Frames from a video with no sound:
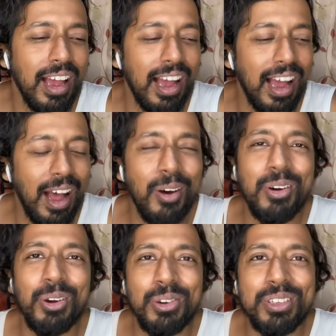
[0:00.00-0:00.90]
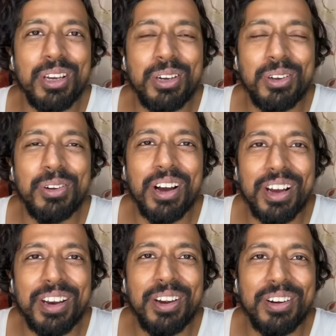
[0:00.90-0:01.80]
How closely do you
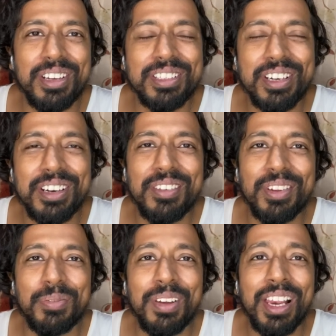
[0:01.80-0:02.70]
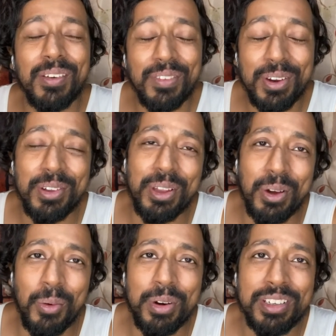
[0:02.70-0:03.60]
agree or disagree with me? Let me know in the
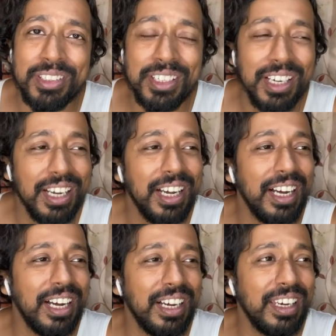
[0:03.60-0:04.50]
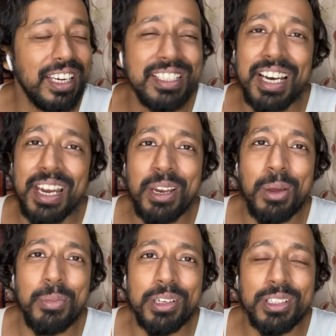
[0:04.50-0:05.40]
comments. Let's try and
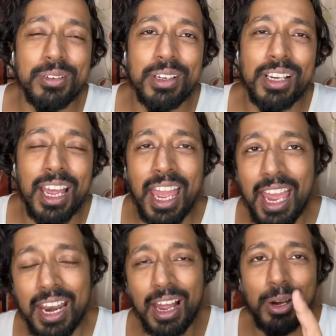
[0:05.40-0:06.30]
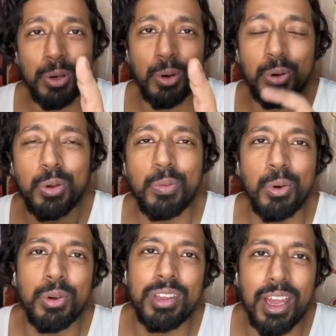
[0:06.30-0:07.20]
keep it civil, and I'll talk to you
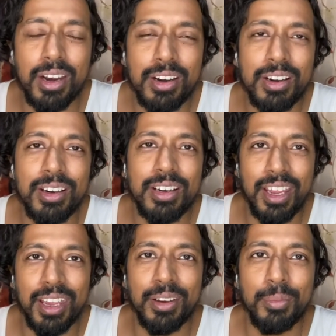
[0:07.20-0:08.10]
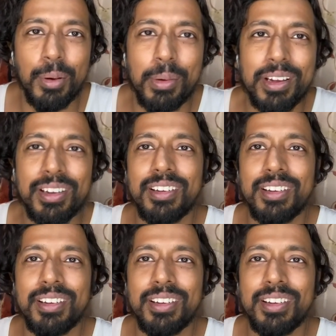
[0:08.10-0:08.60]
more there. Take care. Bye-bye.